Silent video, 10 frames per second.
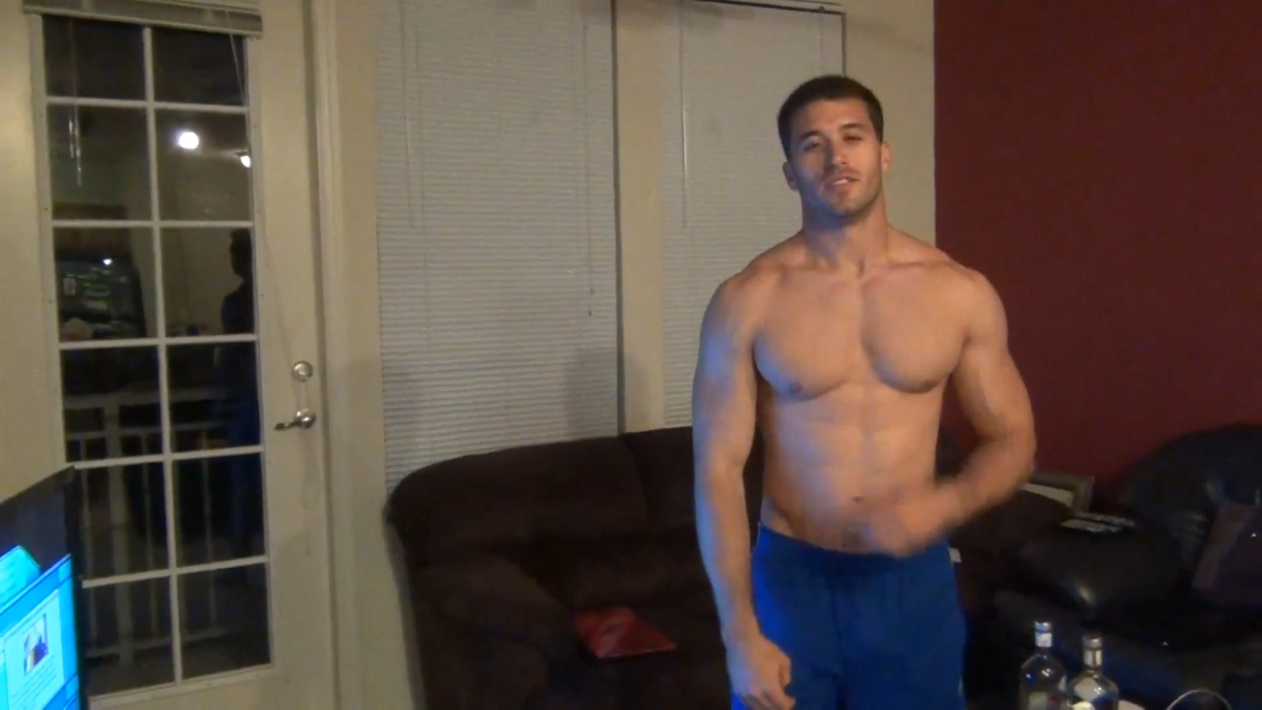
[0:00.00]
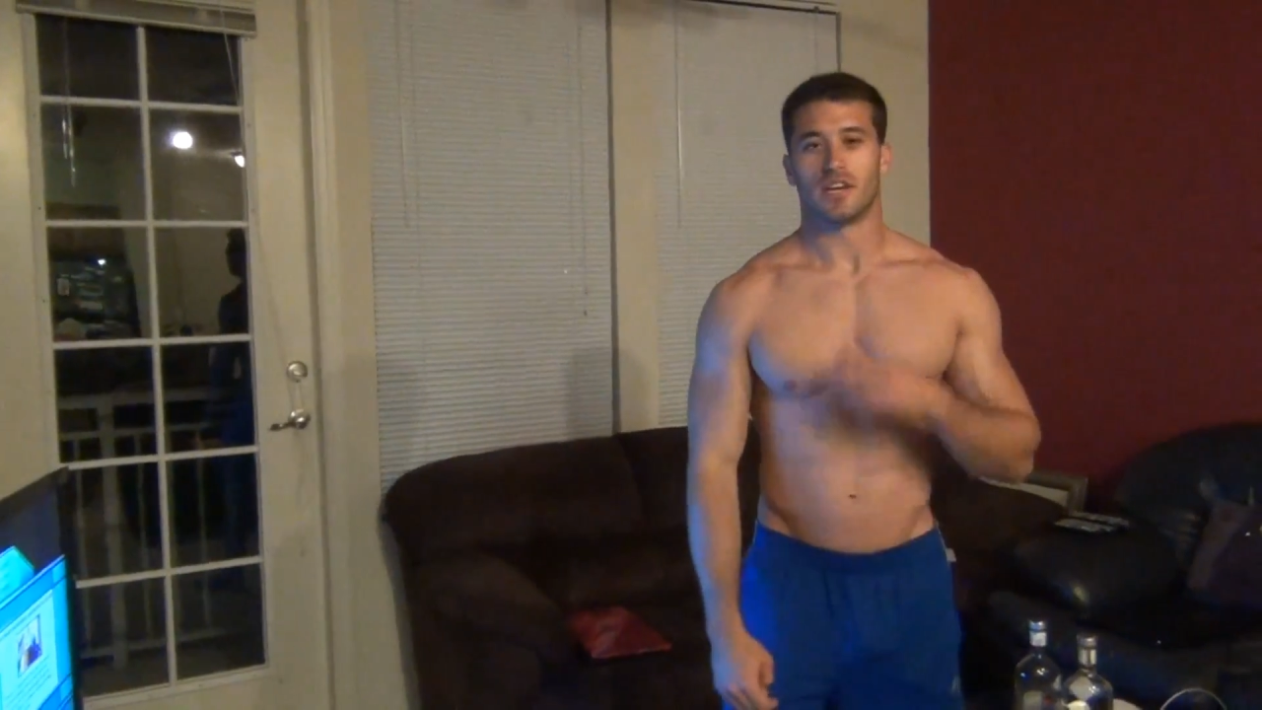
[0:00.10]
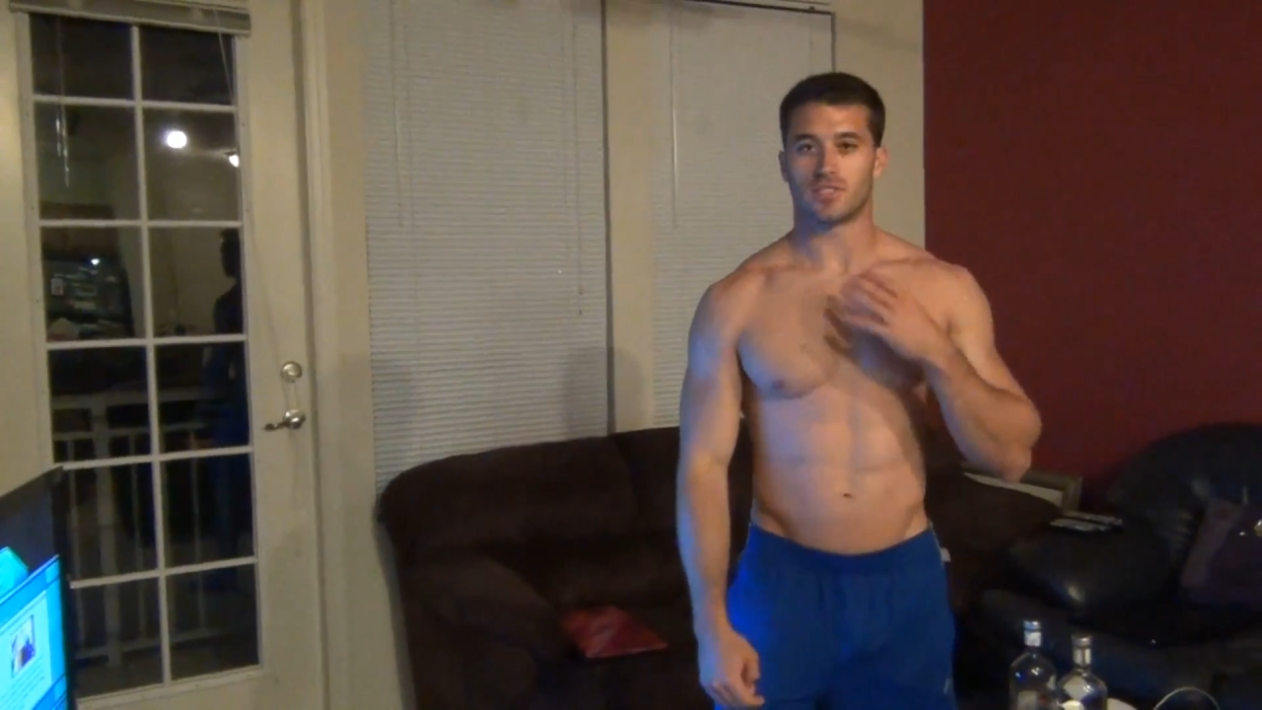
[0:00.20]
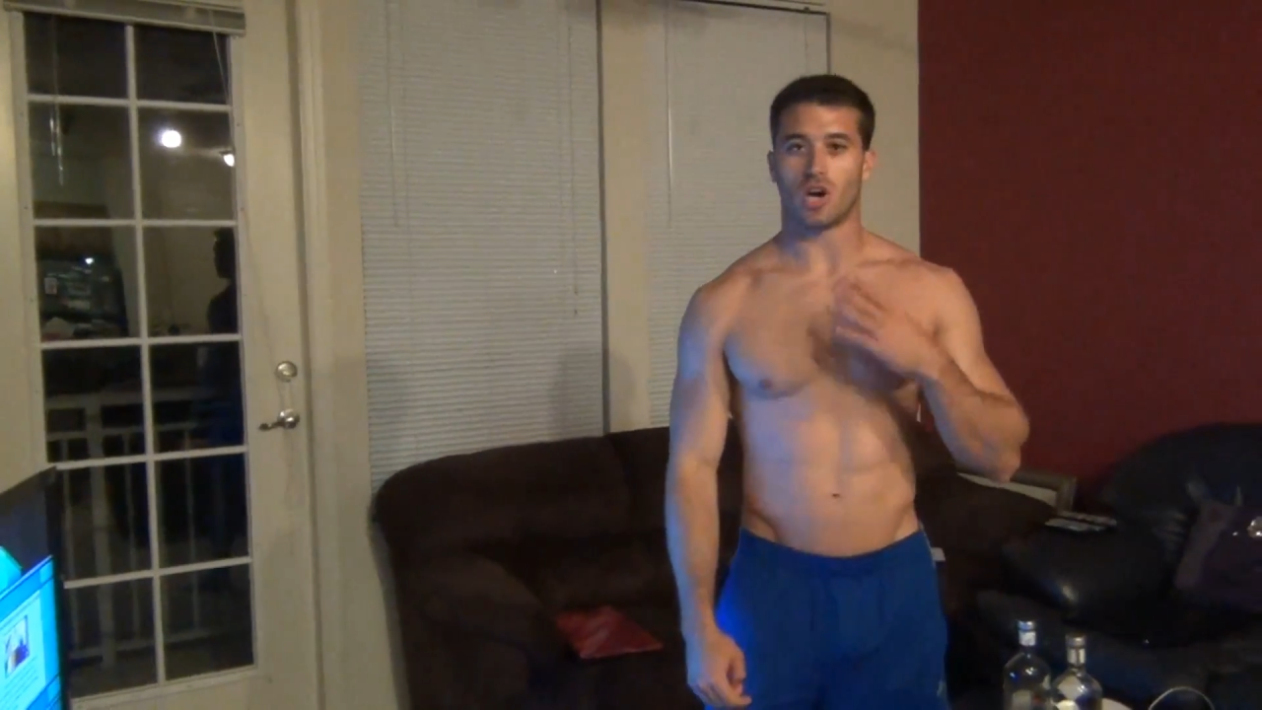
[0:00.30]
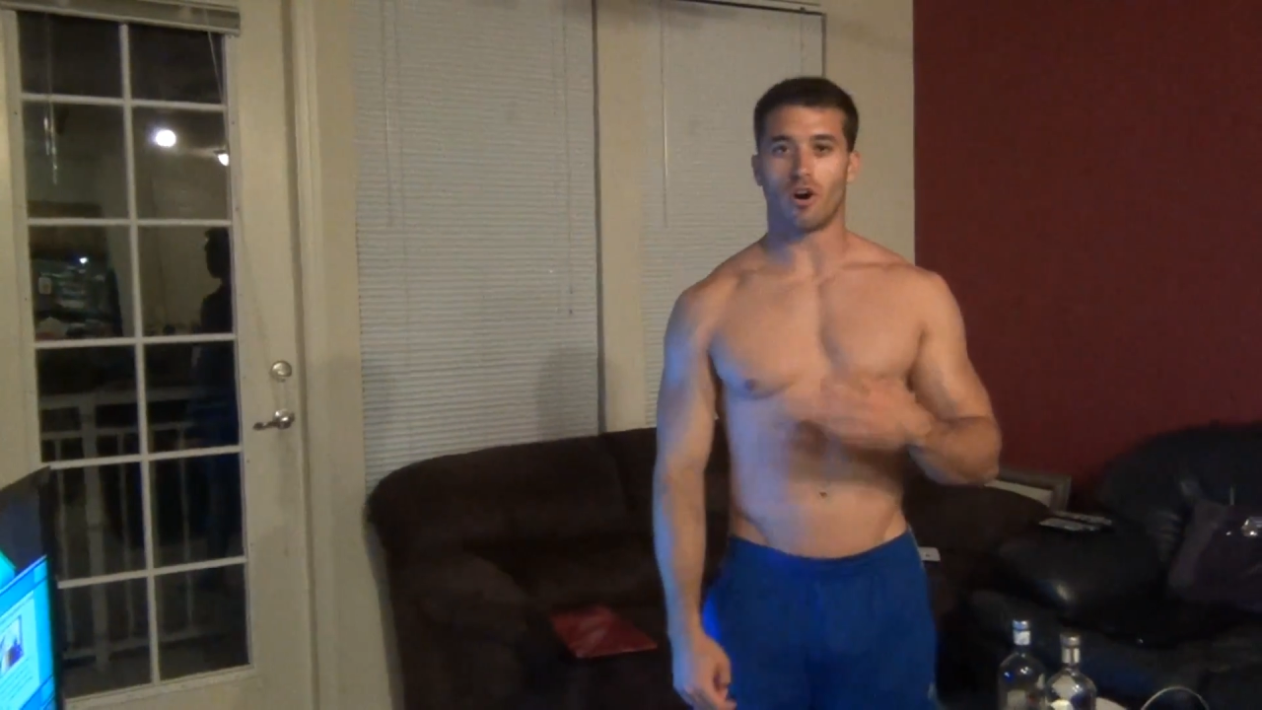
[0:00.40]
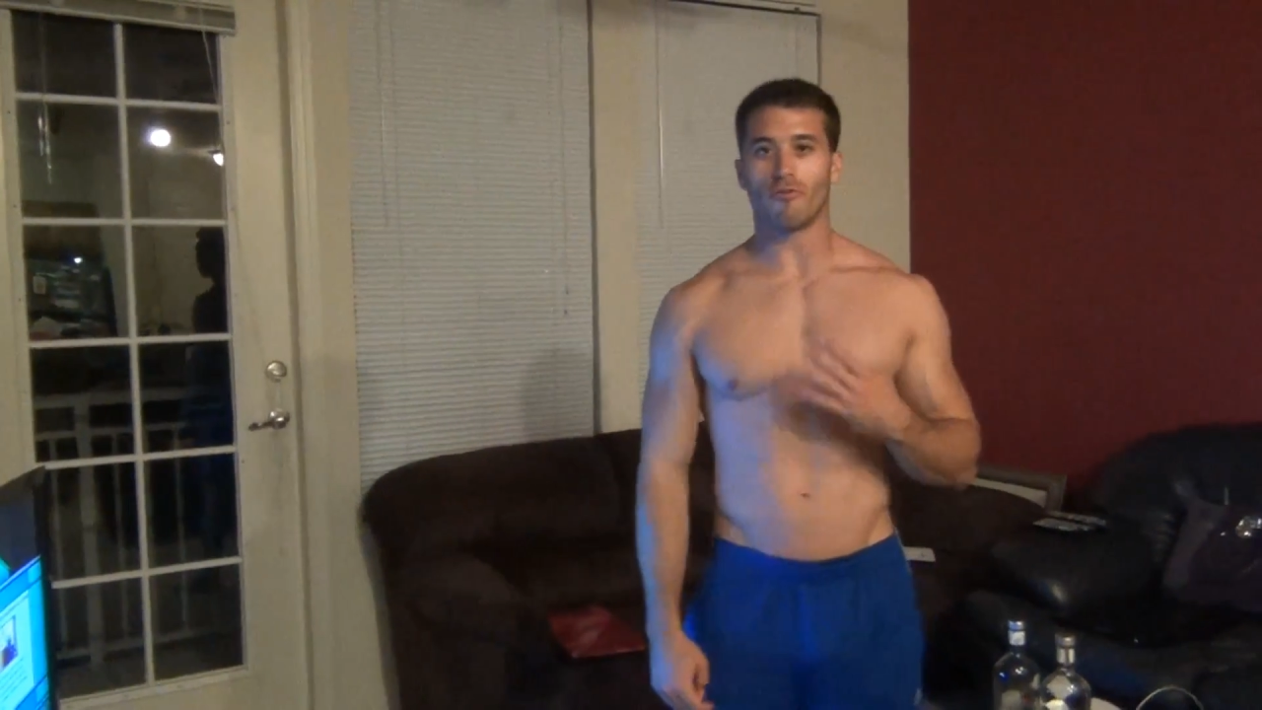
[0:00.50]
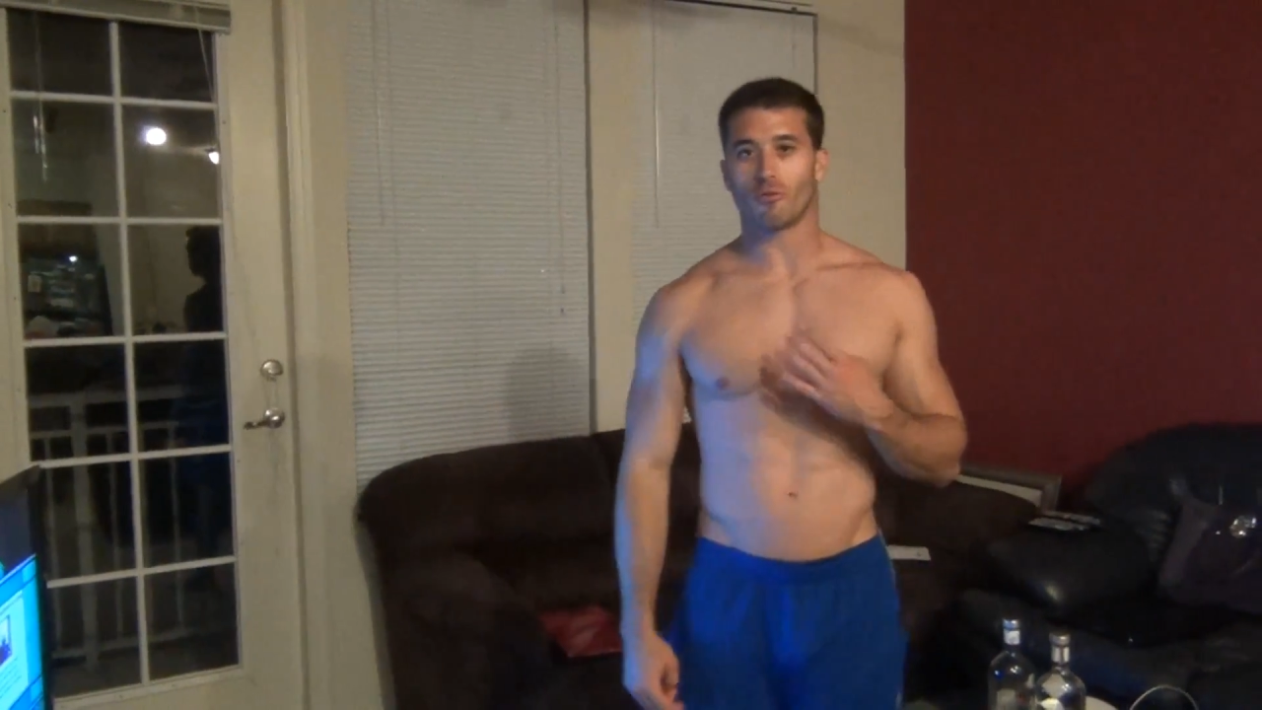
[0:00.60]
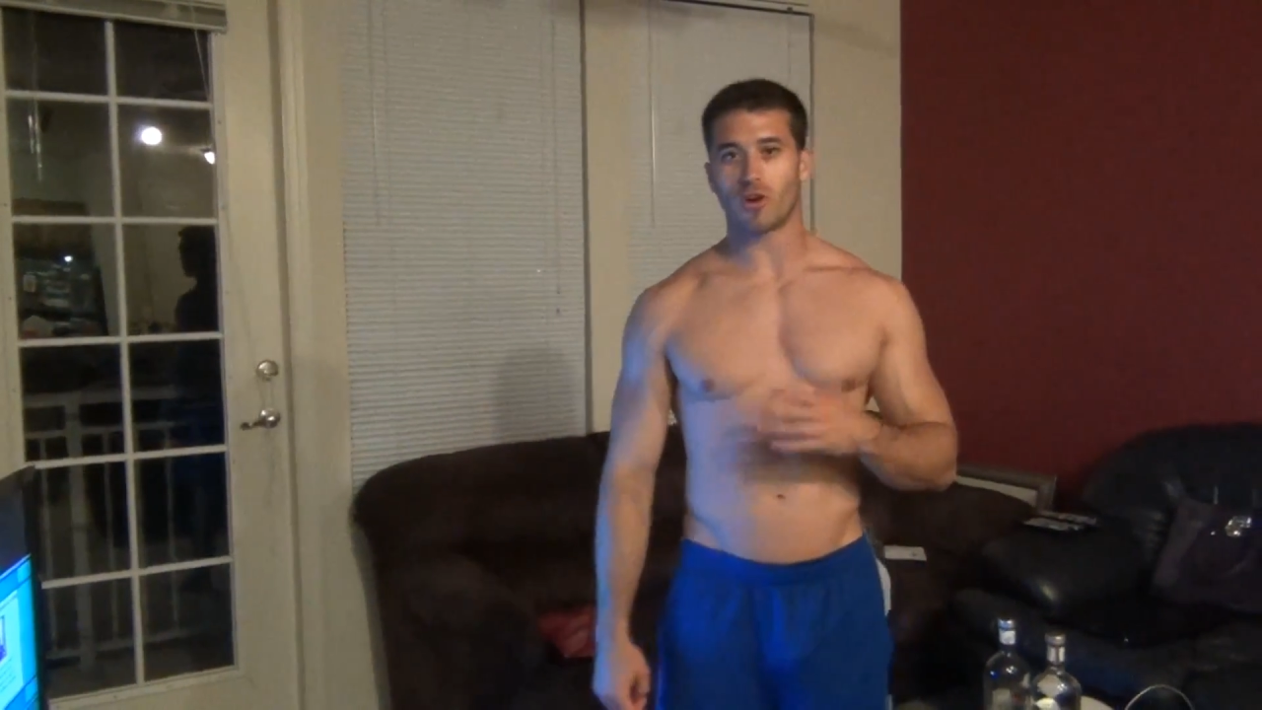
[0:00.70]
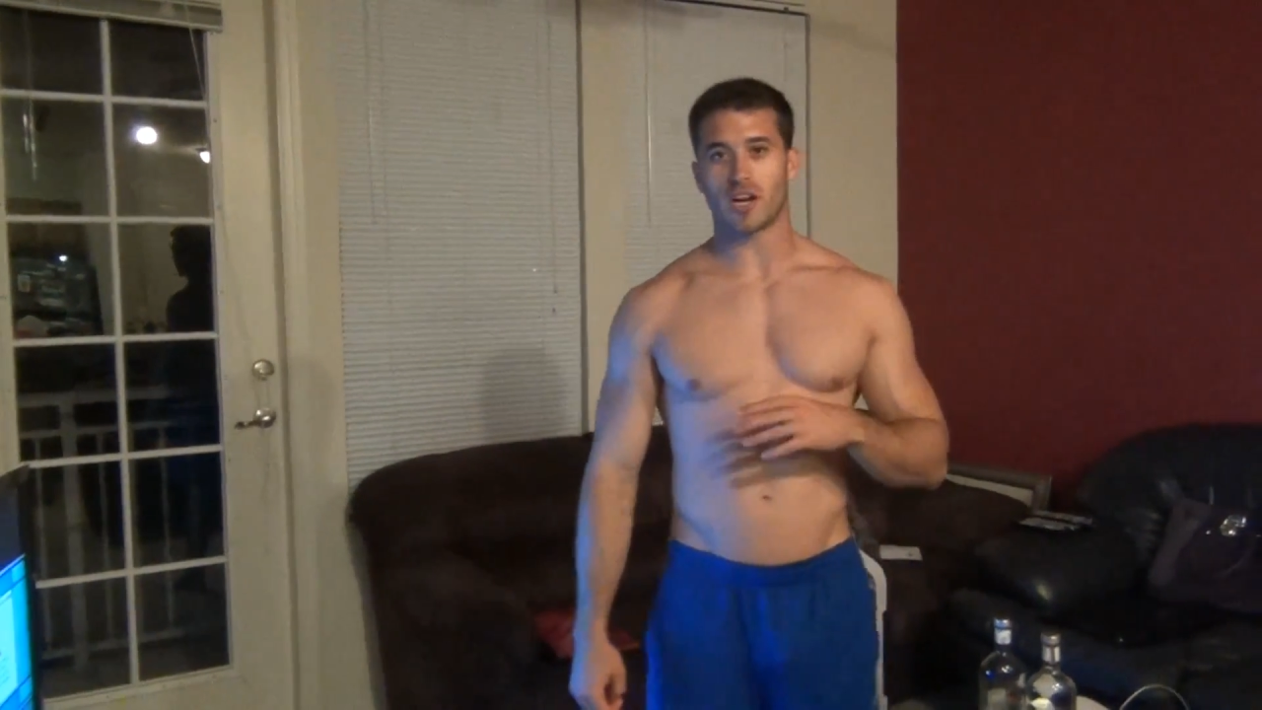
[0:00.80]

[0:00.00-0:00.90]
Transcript: That's all four